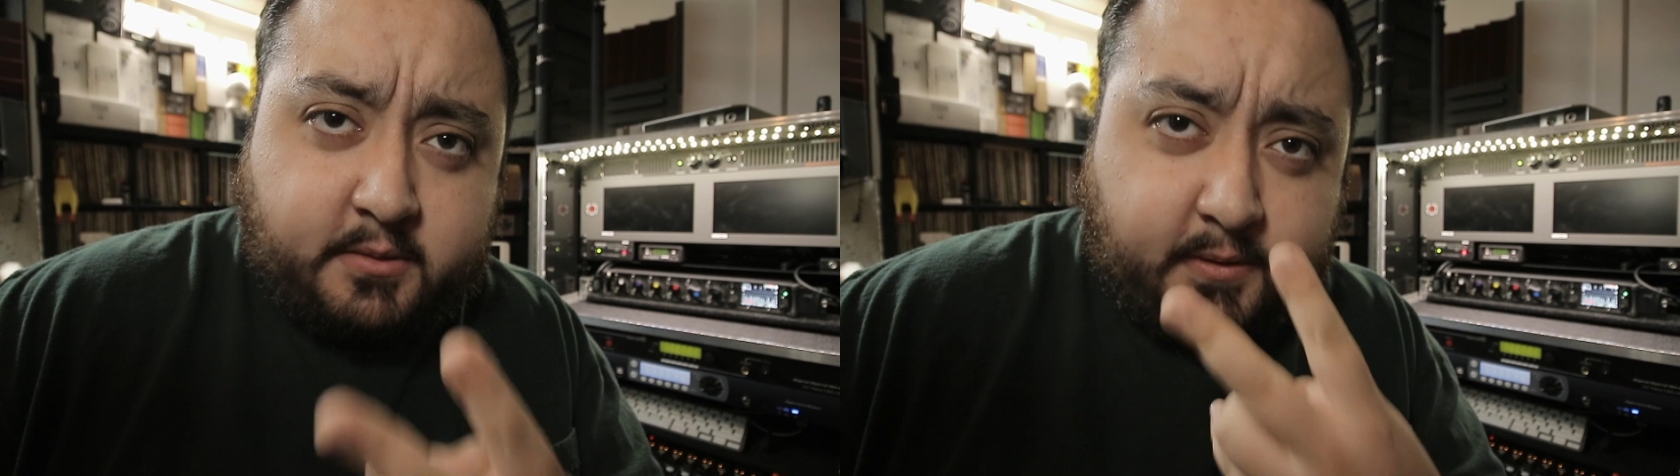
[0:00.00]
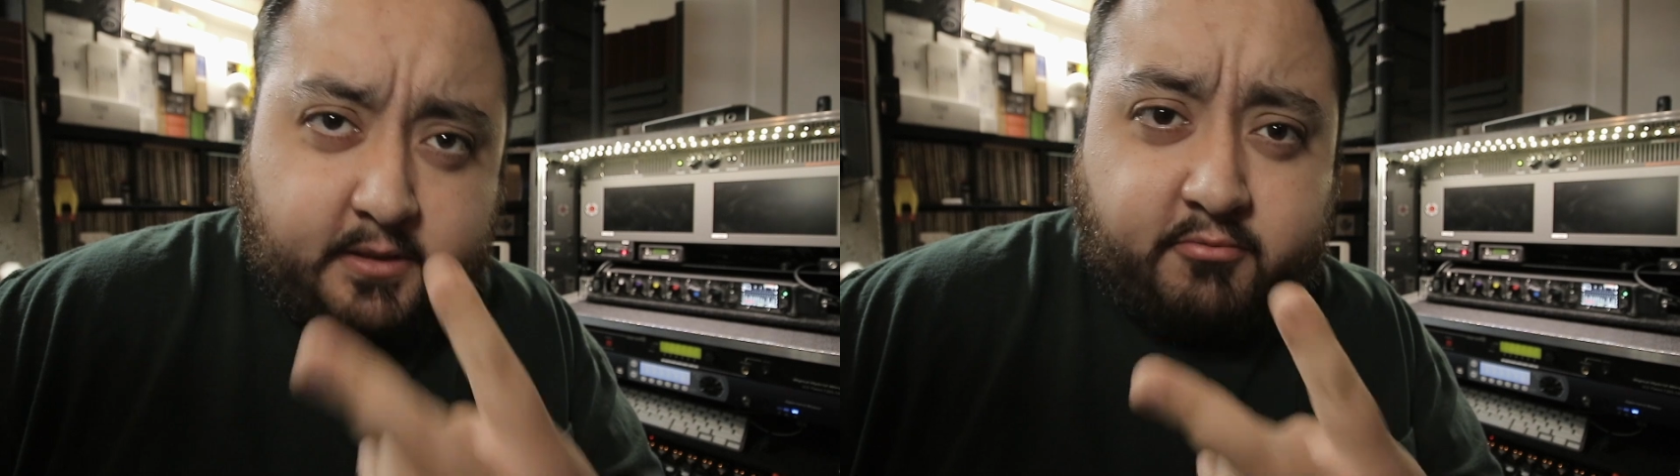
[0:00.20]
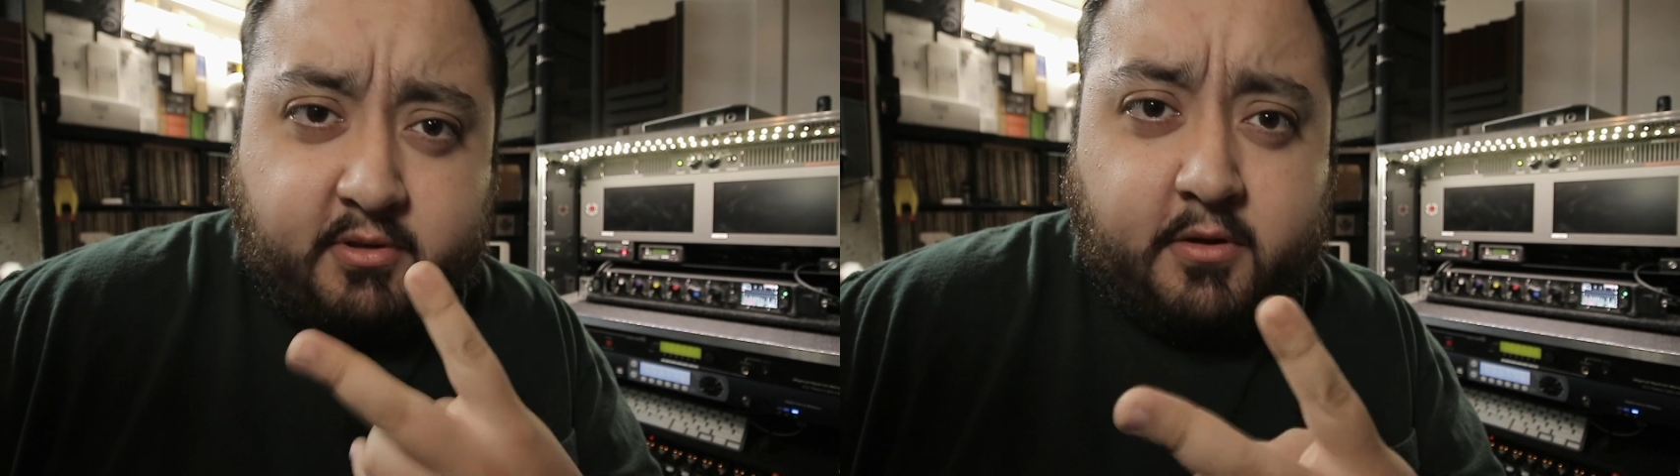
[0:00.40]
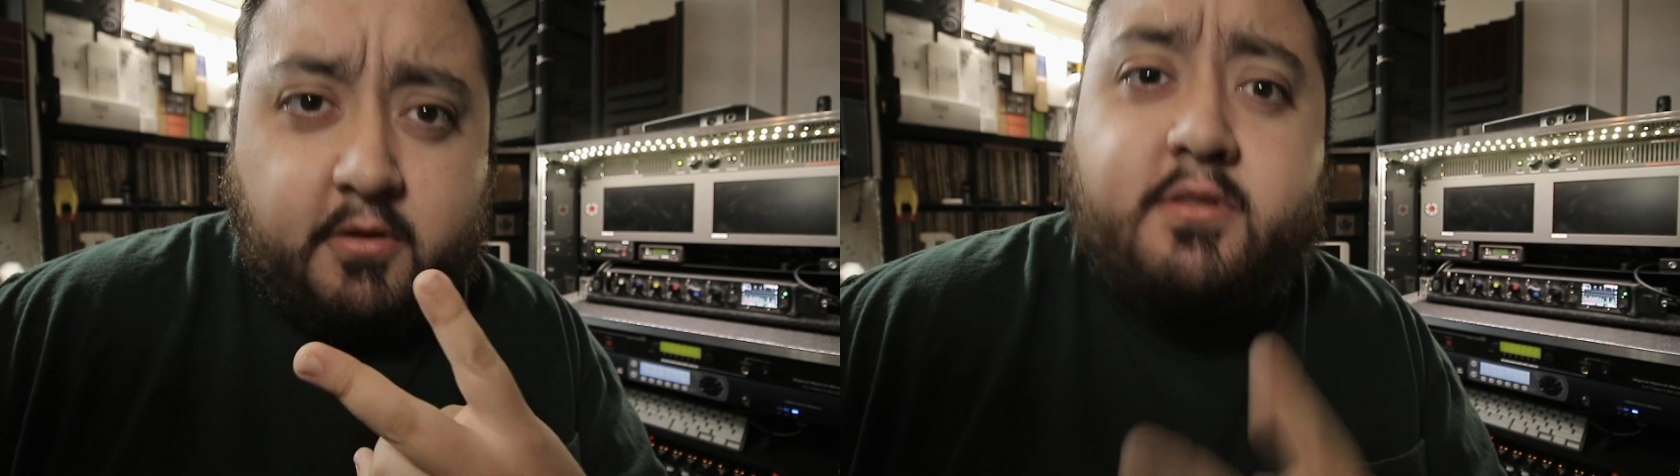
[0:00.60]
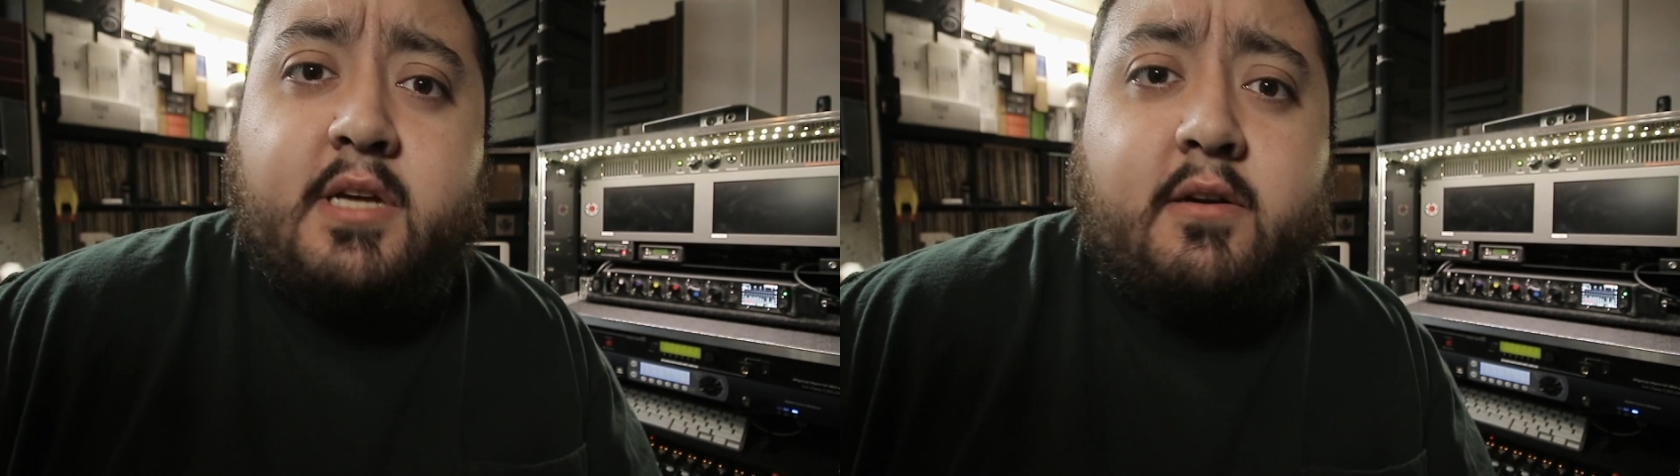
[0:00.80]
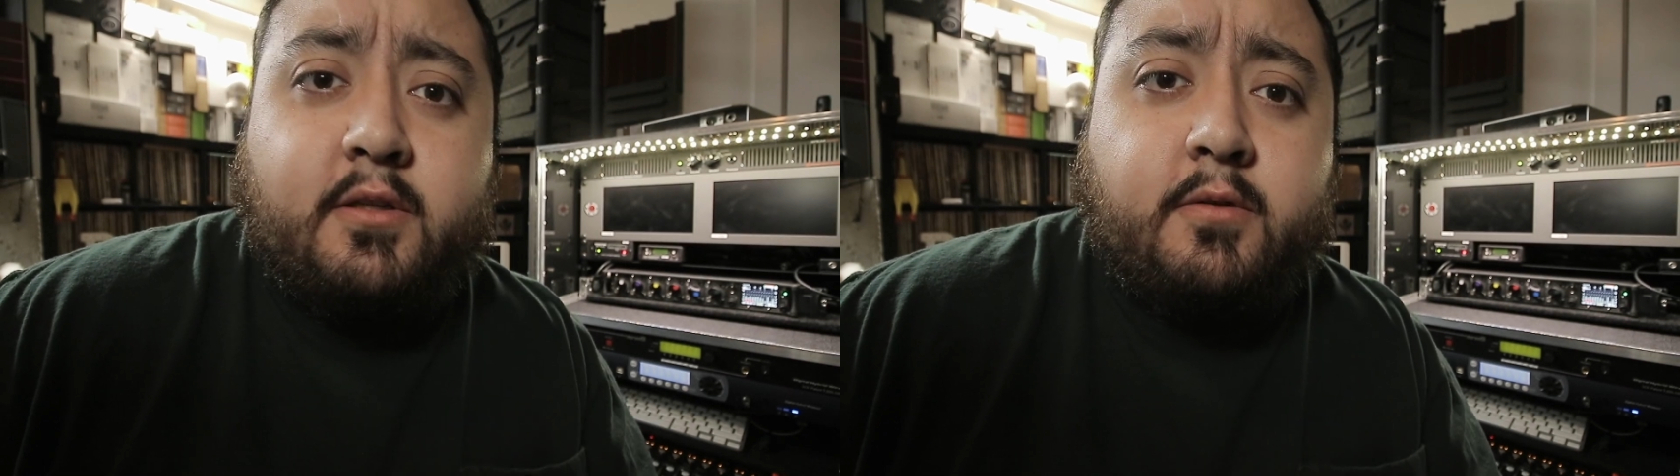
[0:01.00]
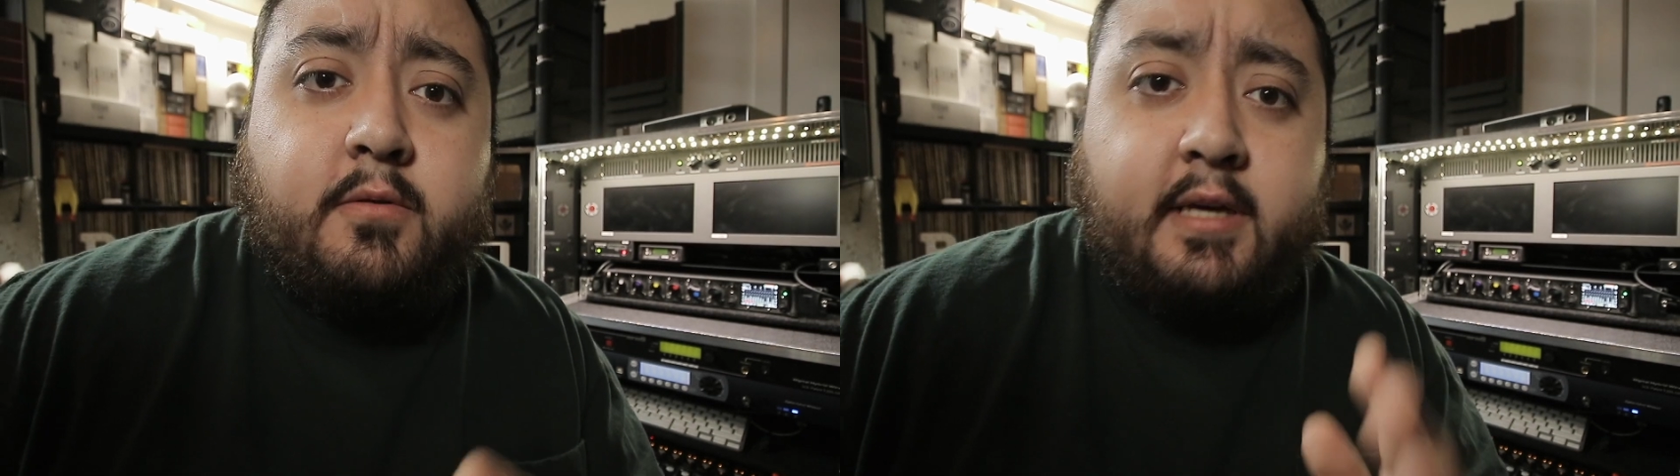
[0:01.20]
we could record sound to